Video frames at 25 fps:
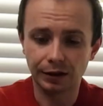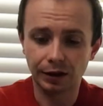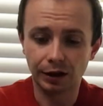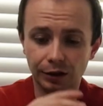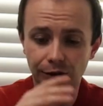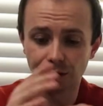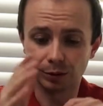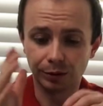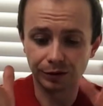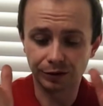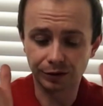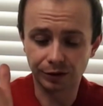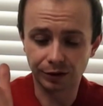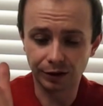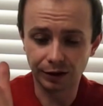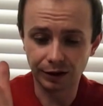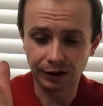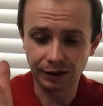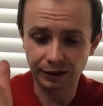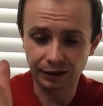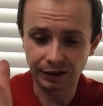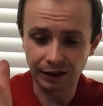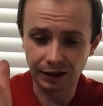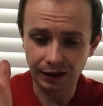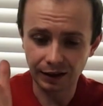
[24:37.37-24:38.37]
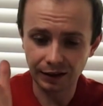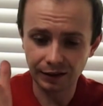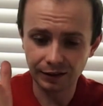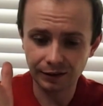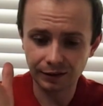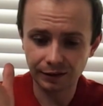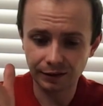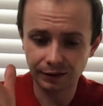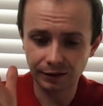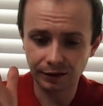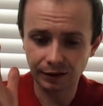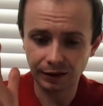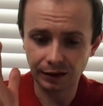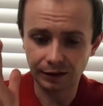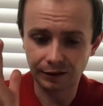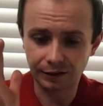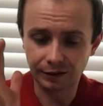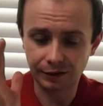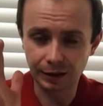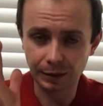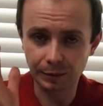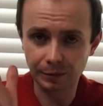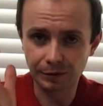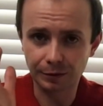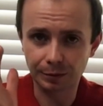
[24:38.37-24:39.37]
Although it's early days, it
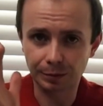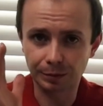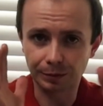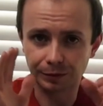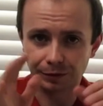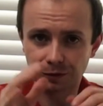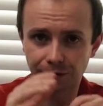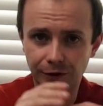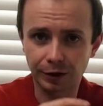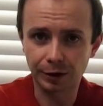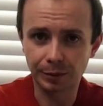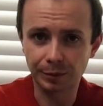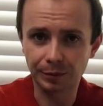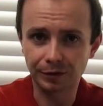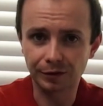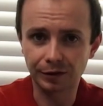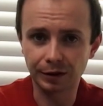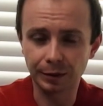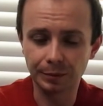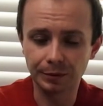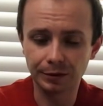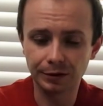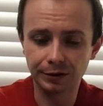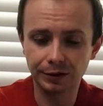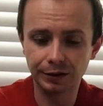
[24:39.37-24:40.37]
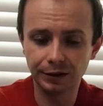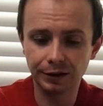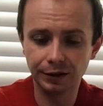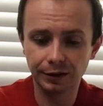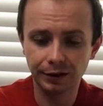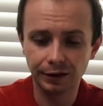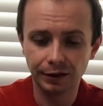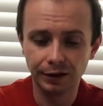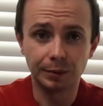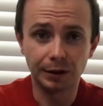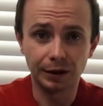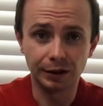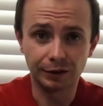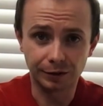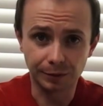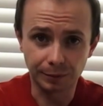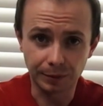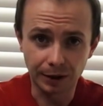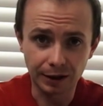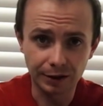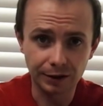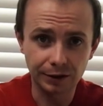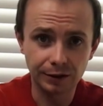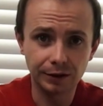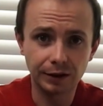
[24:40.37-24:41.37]
seems to perform similarly. By
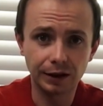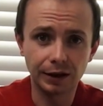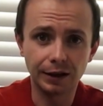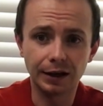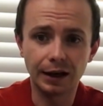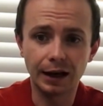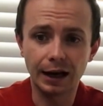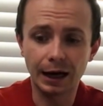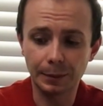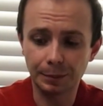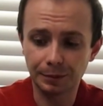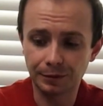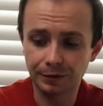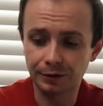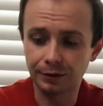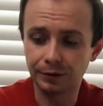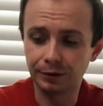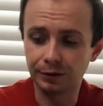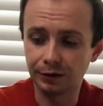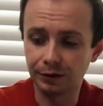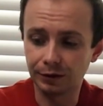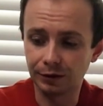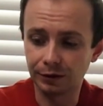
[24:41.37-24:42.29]
tomorrow, I'll absolutely